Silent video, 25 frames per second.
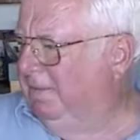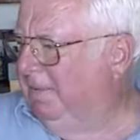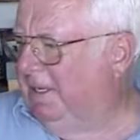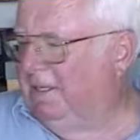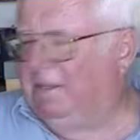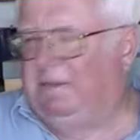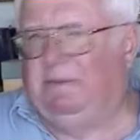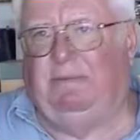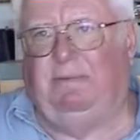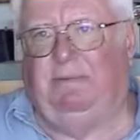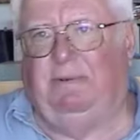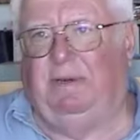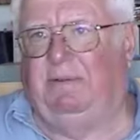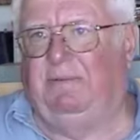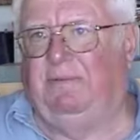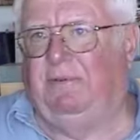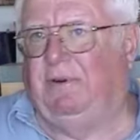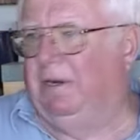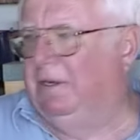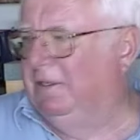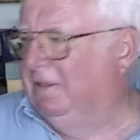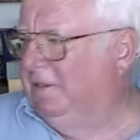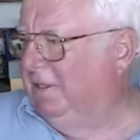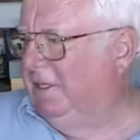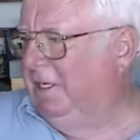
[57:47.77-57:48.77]
Like
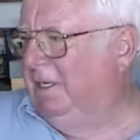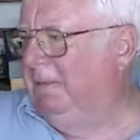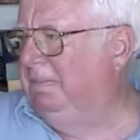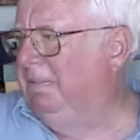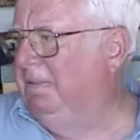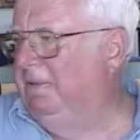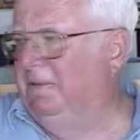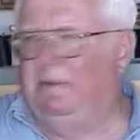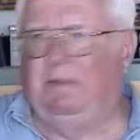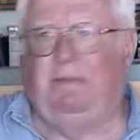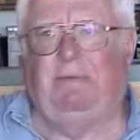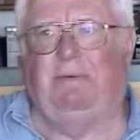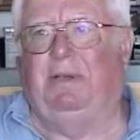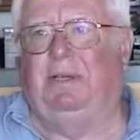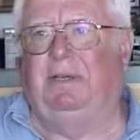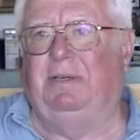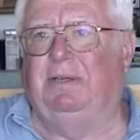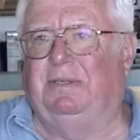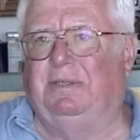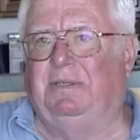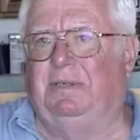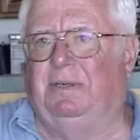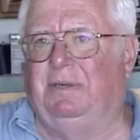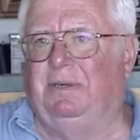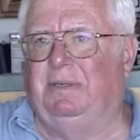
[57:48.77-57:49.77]
one fall asleep, is three
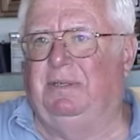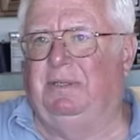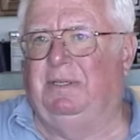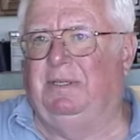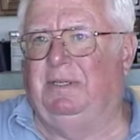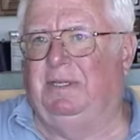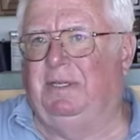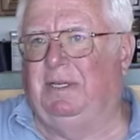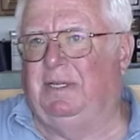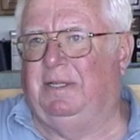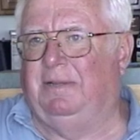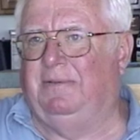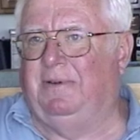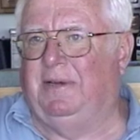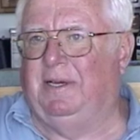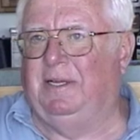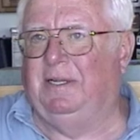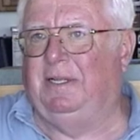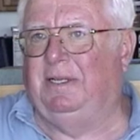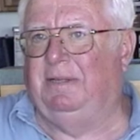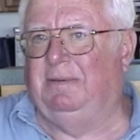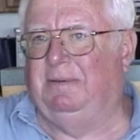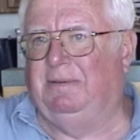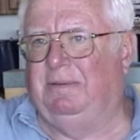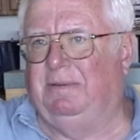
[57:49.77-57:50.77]
years old, and the other
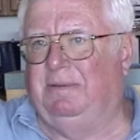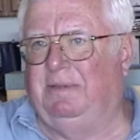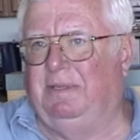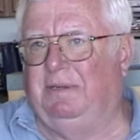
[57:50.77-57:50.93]
finally,